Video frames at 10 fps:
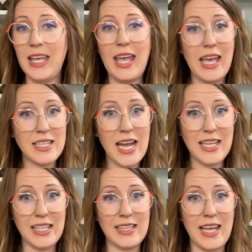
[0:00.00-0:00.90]
Can't
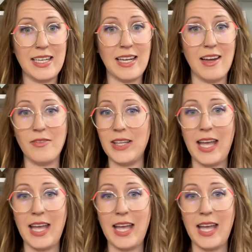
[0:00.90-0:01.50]
highlight that enough,